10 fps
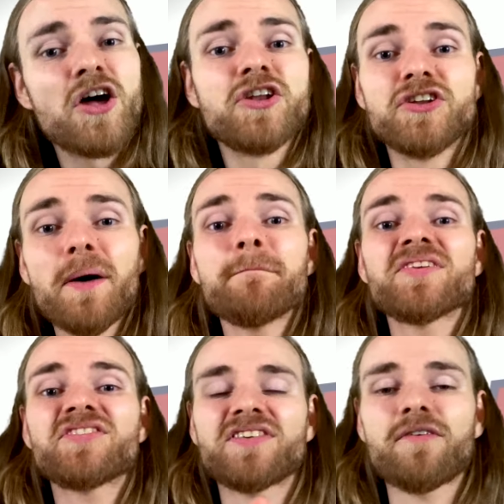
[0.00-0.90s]
Number
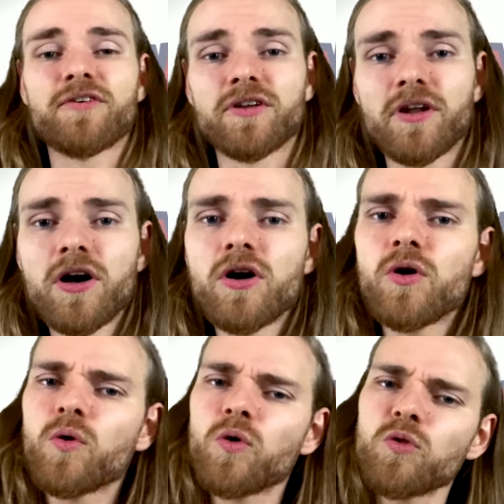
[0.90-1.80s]
7,
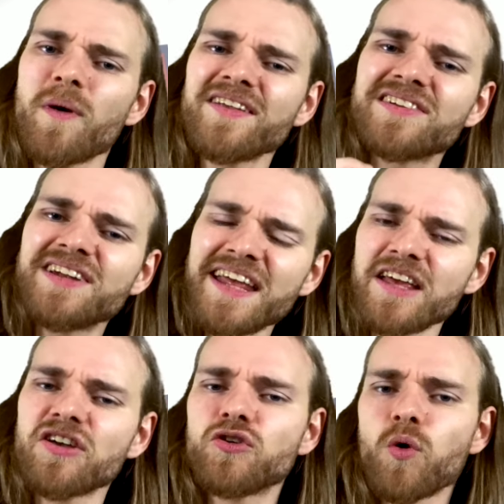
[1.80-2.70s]
always
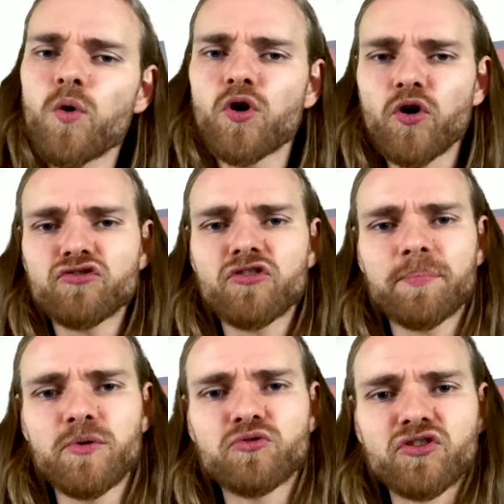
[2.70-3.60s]
link your
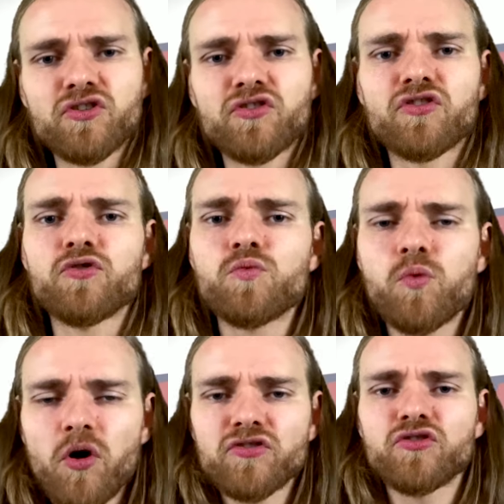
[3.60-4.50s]
contributions to
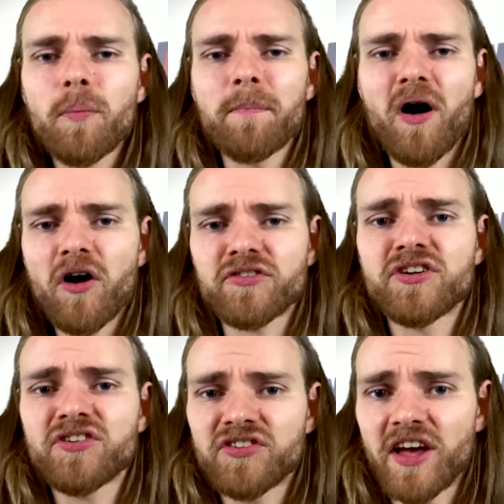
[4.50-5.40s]
what your
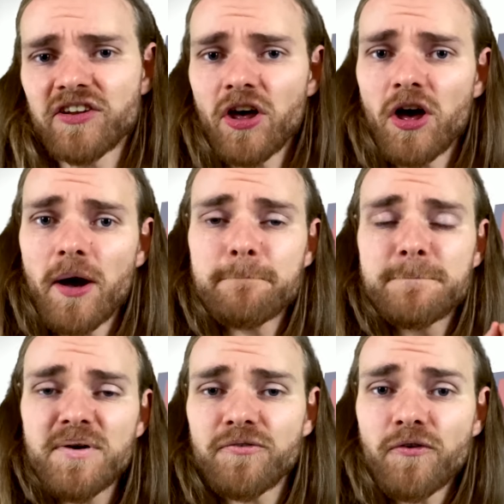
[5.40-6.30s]
partner said
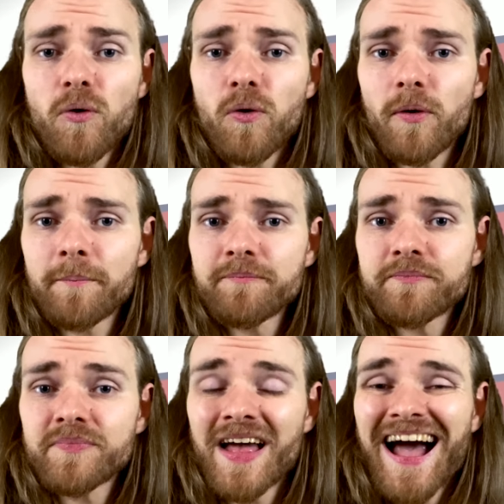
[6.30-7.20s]
before.
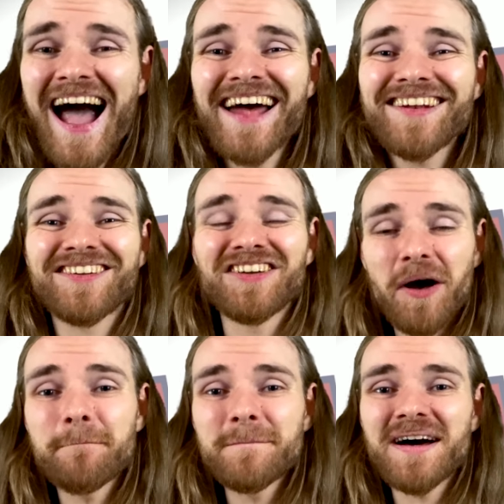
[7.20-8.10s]
And
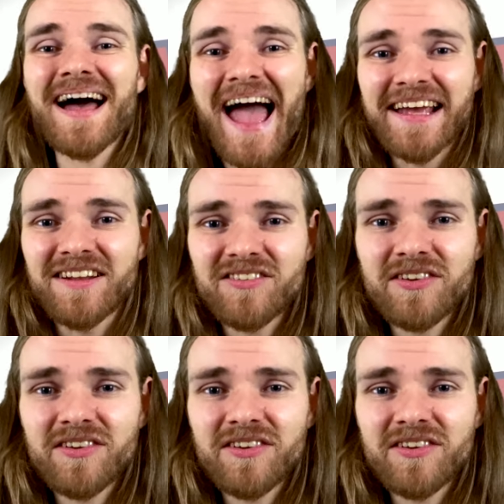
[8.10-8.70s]
number 8,